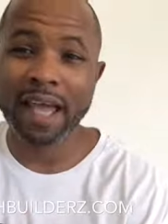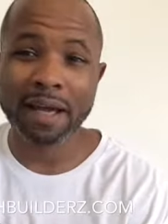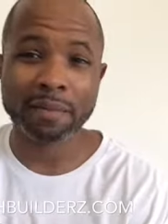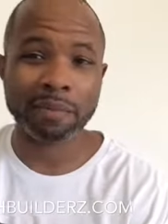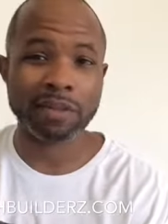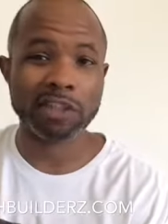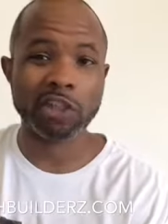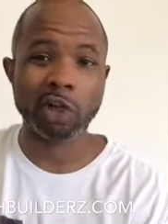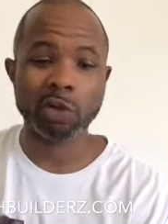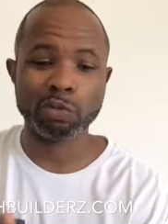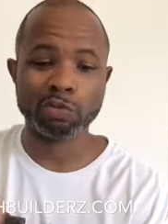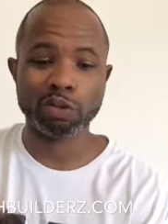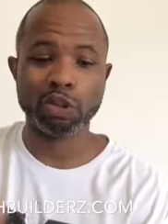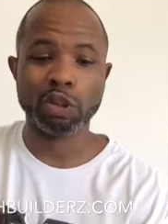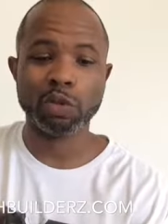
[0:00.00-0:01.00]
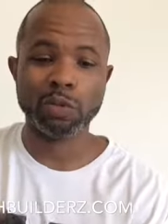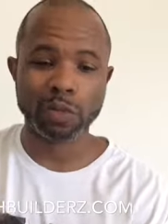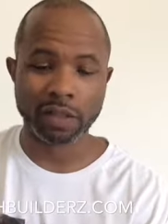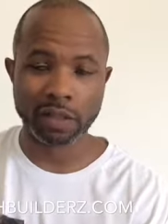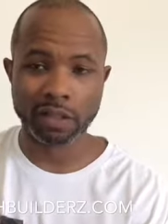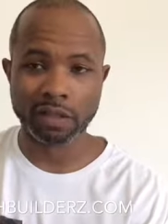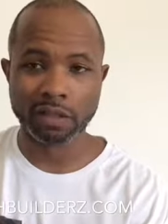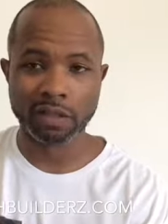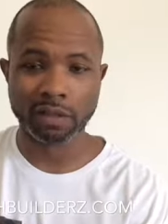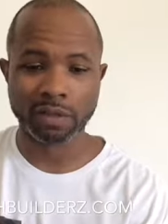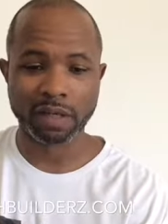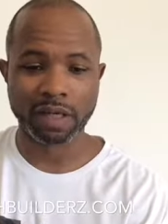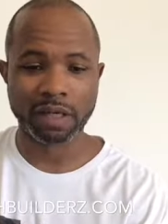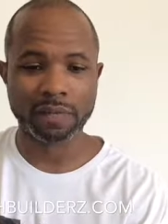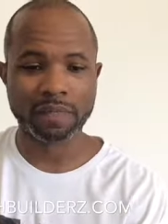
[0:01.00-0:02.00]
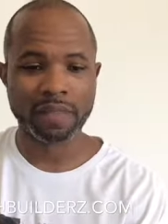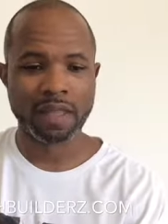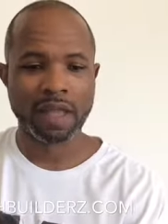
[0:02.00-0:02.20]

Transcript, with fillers: it but don't do it, okay?